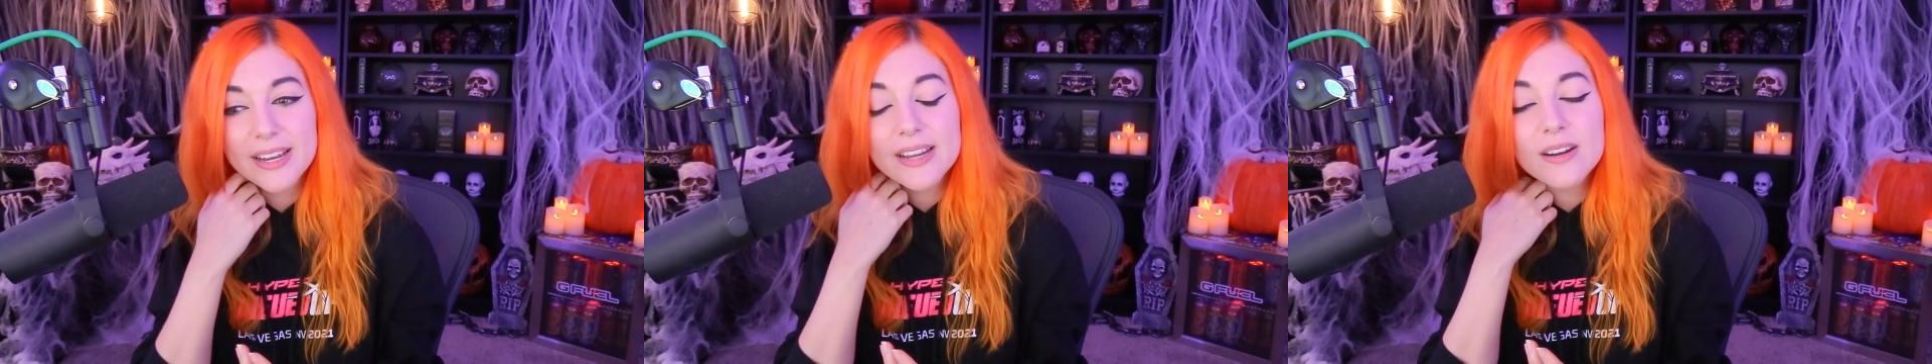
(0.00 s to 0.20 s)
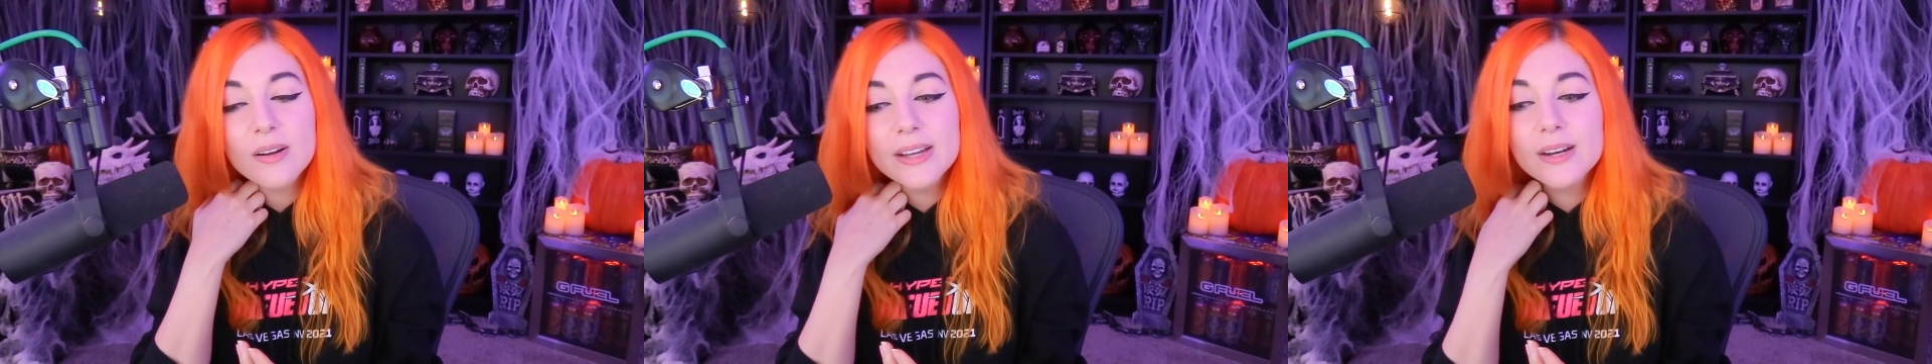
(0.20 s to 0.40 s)

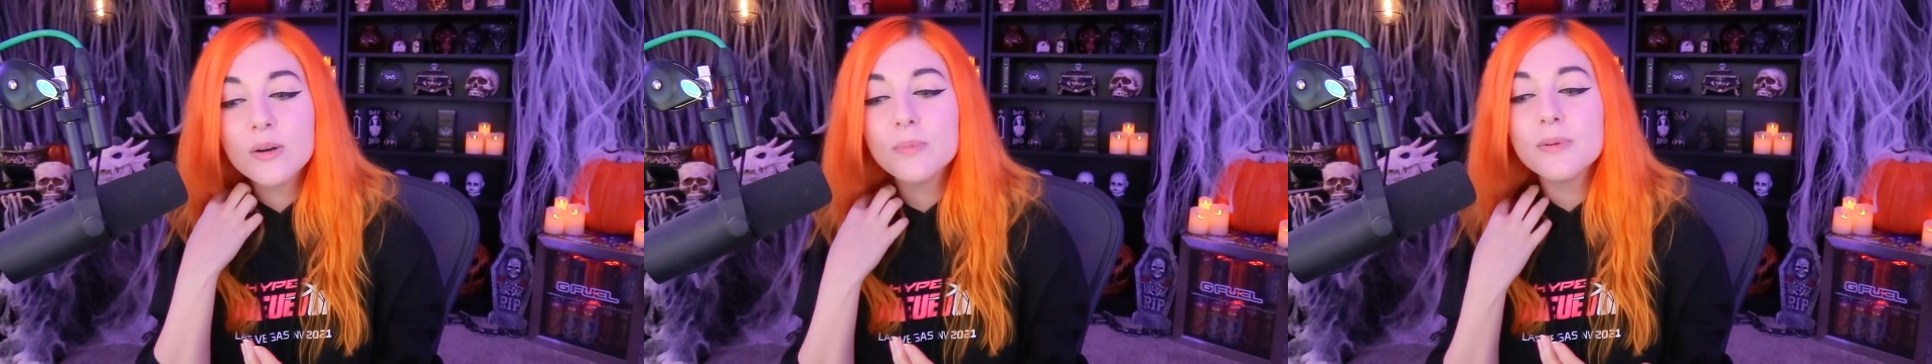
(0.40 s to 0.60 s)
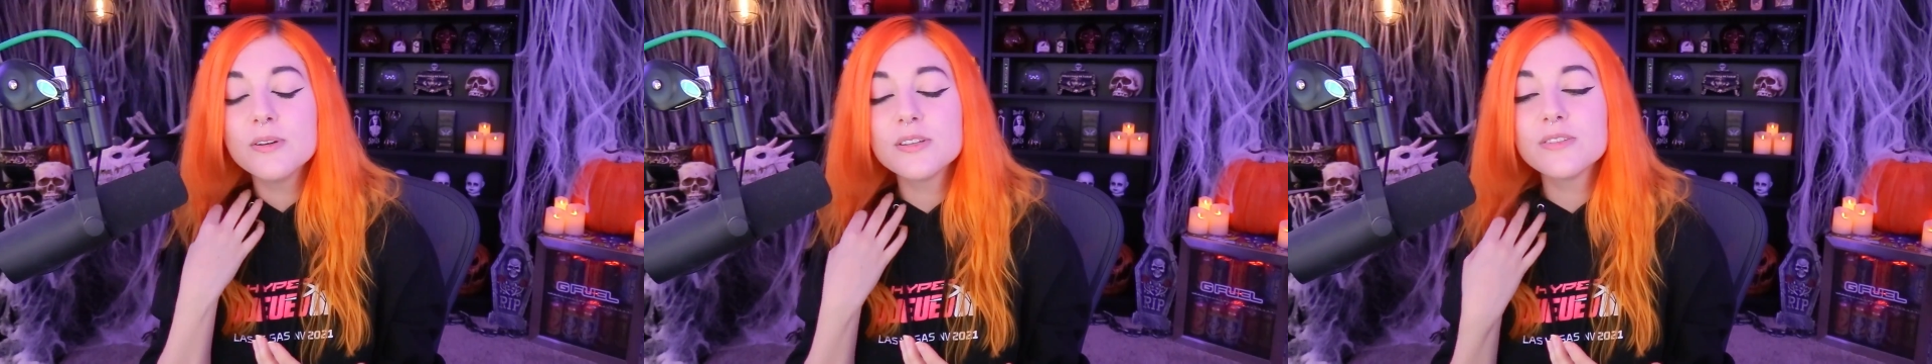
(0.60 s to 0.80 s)
It
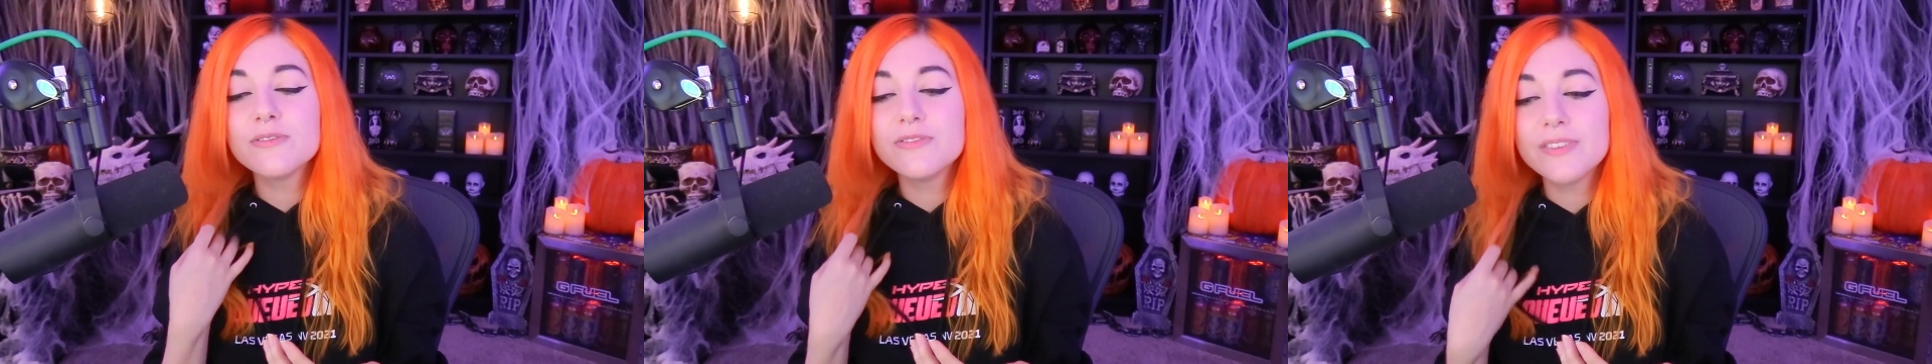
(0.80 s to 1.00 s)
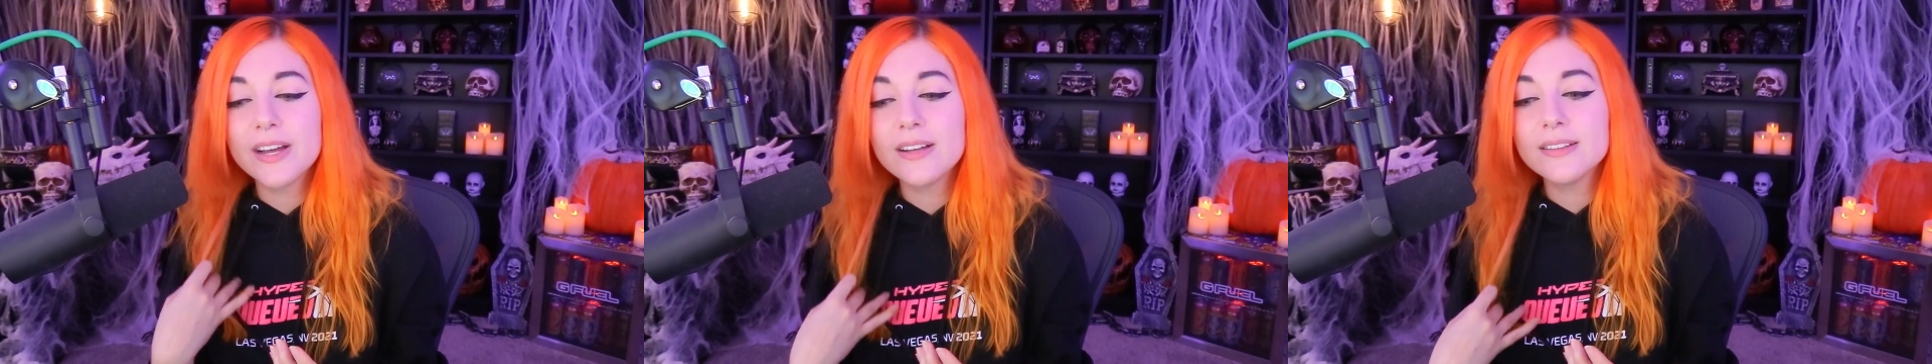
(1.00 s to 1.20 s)
almost
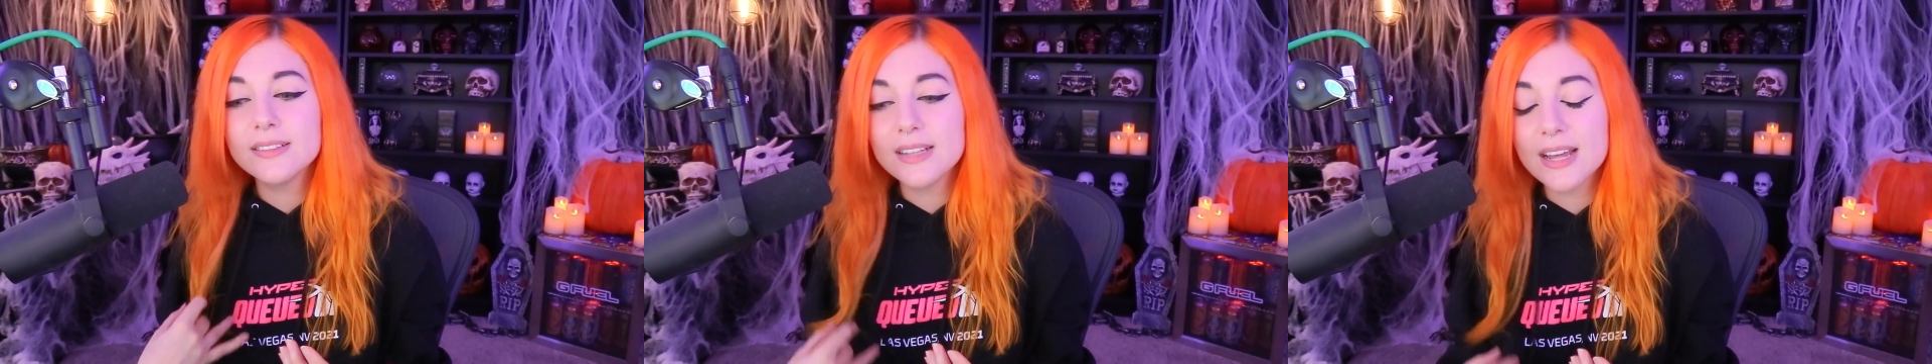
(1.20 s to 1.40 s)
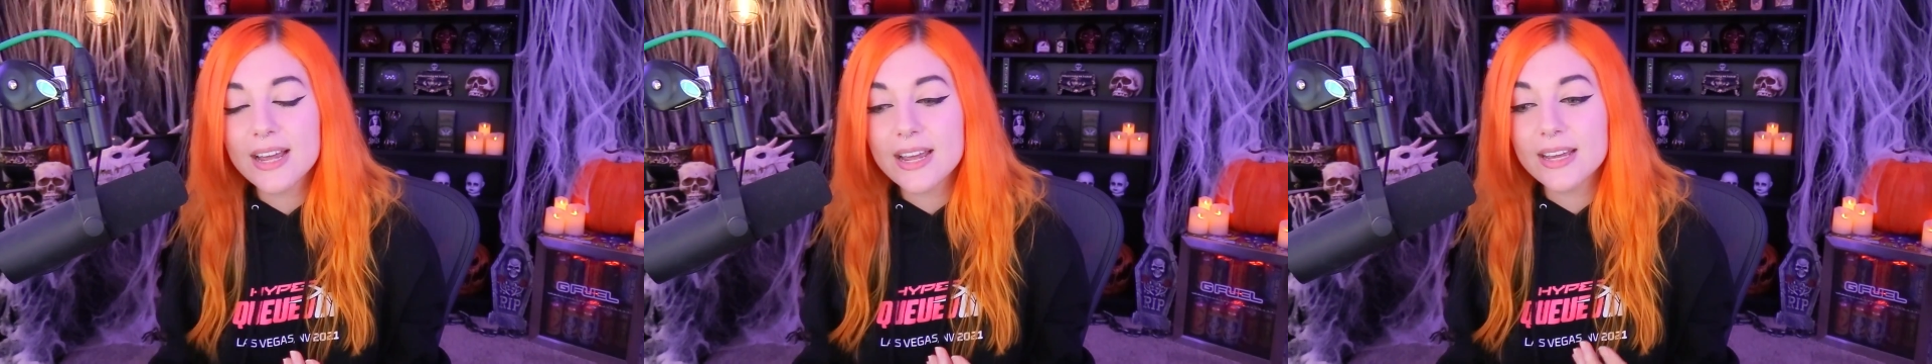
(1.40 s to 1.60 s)
felt
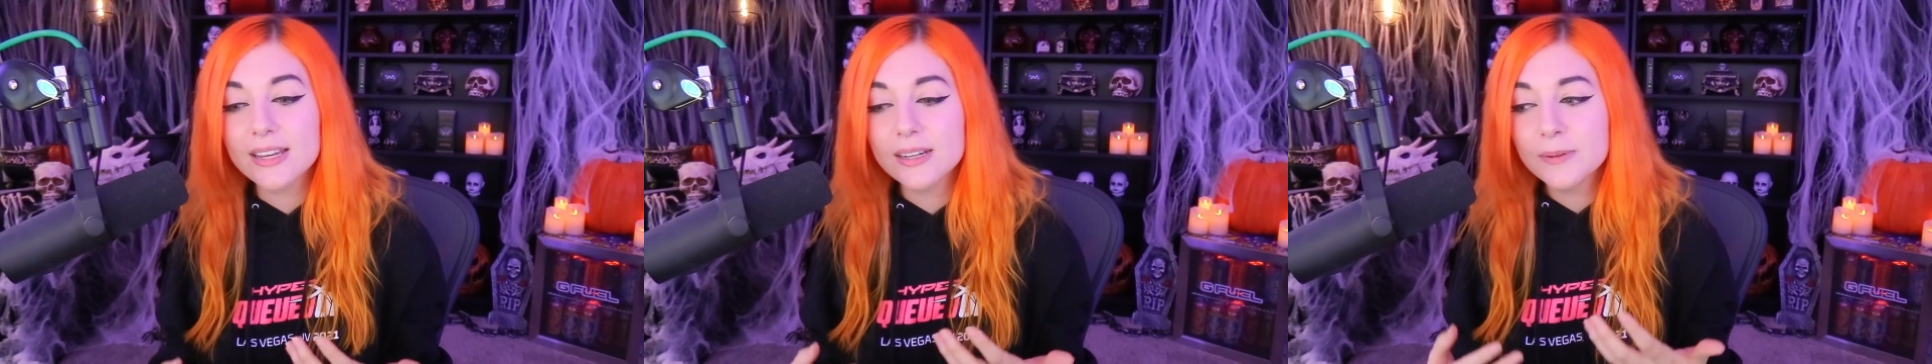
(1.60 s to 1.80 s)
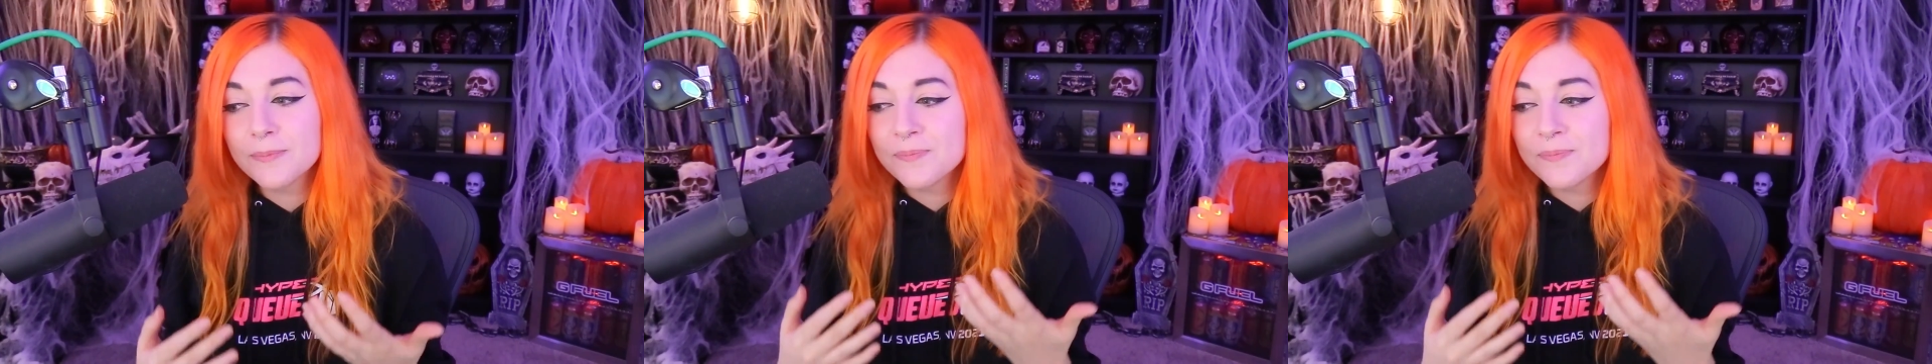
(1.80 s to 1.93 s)
like